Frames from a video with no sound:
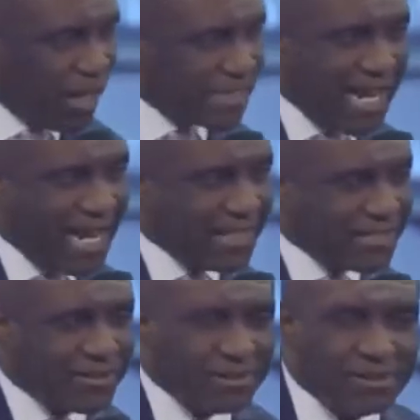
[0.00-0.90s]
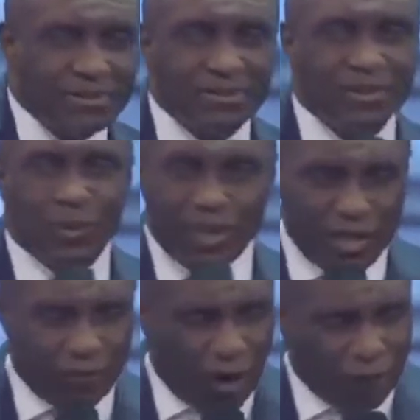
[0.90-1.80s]
pay tithe, we
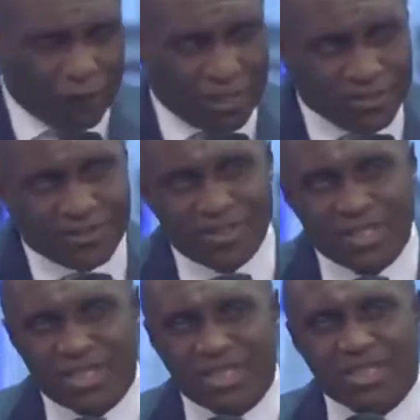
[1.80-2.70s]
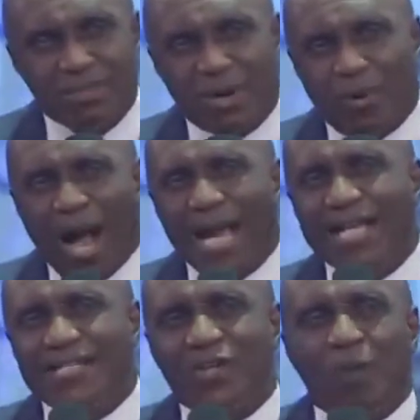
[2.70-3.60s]
give offerings, but why
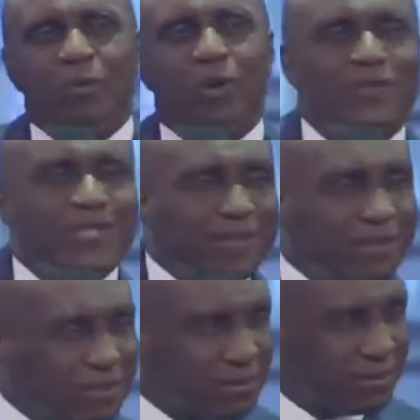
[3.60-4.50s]
is it not producing?